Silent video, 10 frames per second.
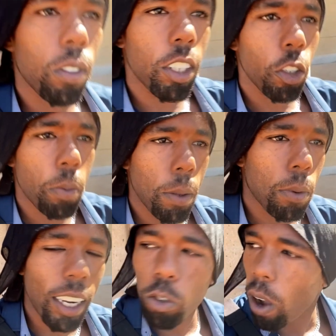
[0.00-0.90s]
to you people.
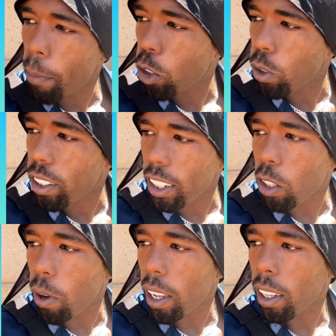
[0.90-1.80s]
That's why I'm gonna do this
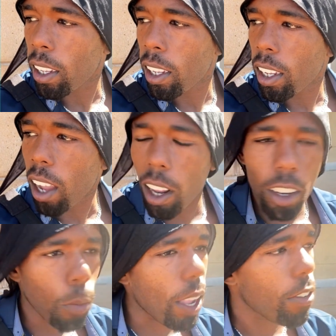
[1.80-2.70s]
anyway. Y'all
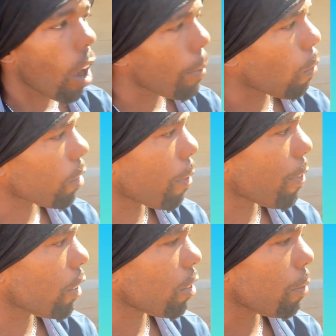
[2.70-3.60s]
know, if y'all been watching my
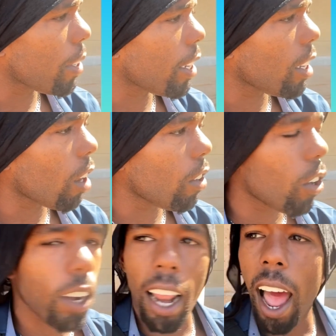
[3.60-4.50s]
videos since the beginning, y'all know
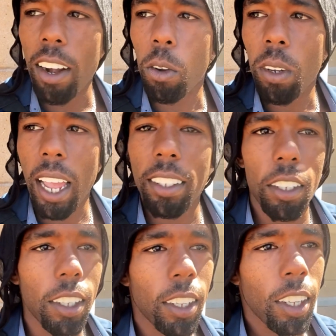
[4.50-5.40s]
that I don't like
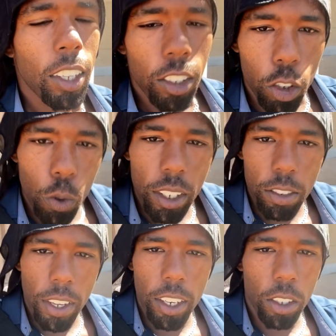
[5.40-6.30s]
to do these
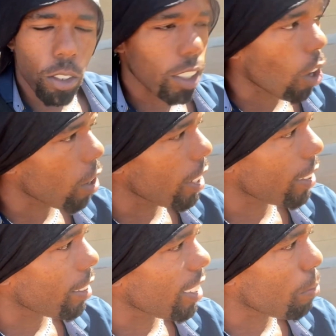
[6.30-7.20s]
videos. It's hard,
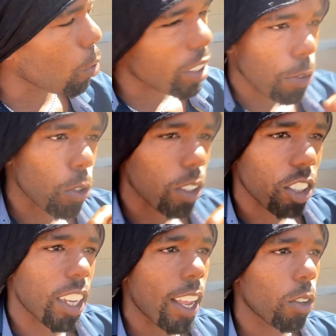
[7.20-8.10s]
it's more difficult to
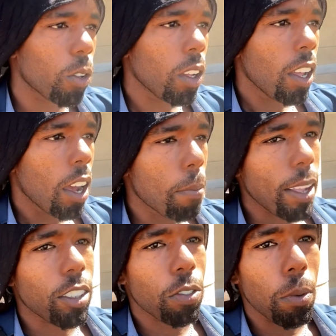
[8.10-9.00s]
channel a
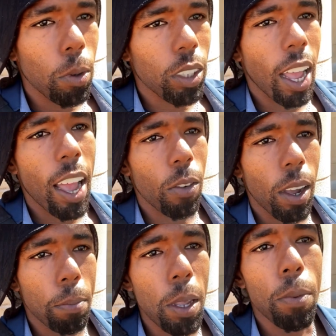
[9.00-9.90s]
message from the Most High
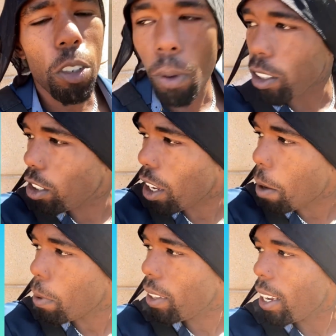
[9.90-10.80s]
around people, especially if you're
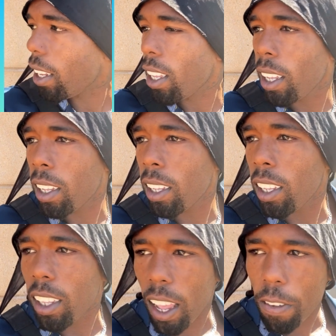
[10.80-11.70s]
empathetic.
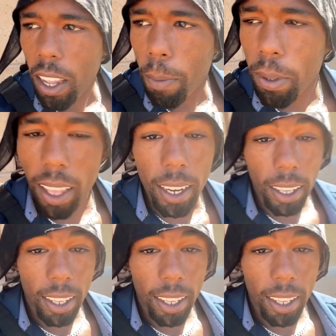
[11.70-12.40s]
If you're empathetic,